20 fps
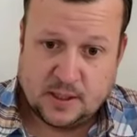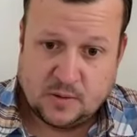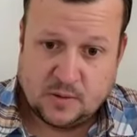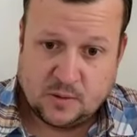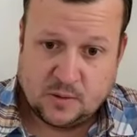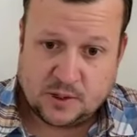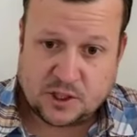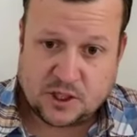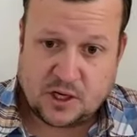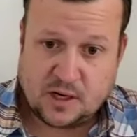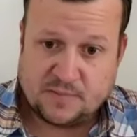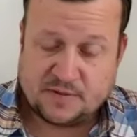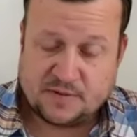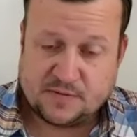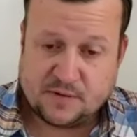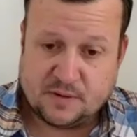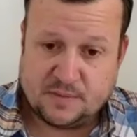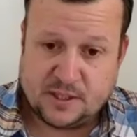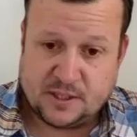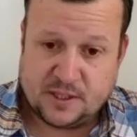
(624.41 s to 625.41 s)
which comes
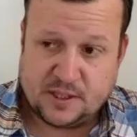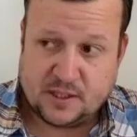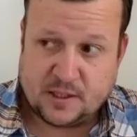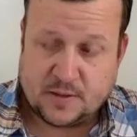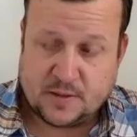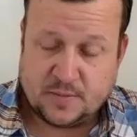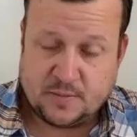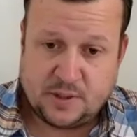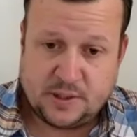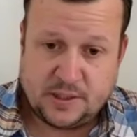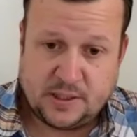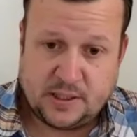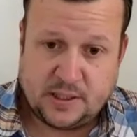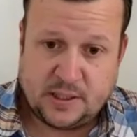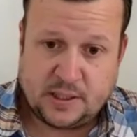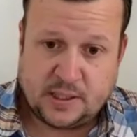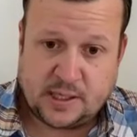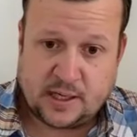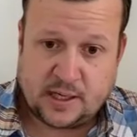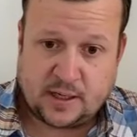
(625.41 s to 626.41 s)
from an incomplete,
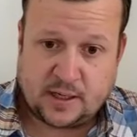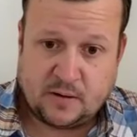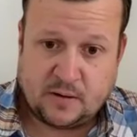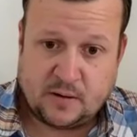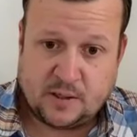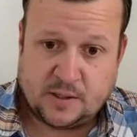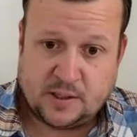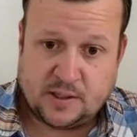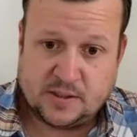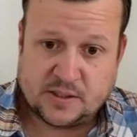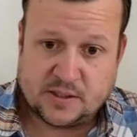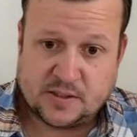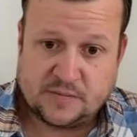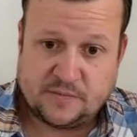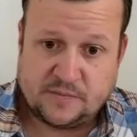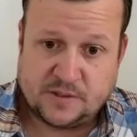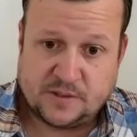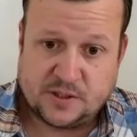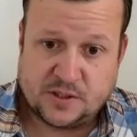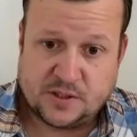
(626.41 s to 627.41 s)
inaccurate,
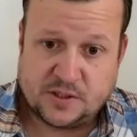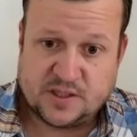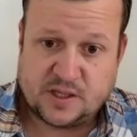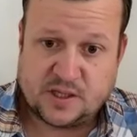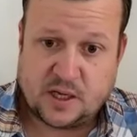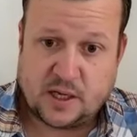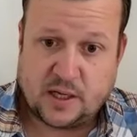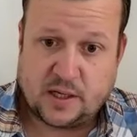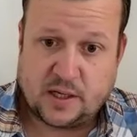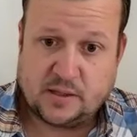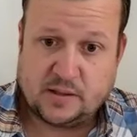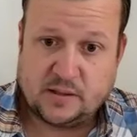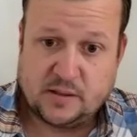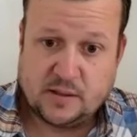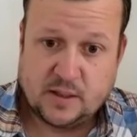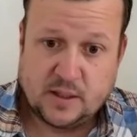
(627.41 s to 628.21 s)
insufficient design,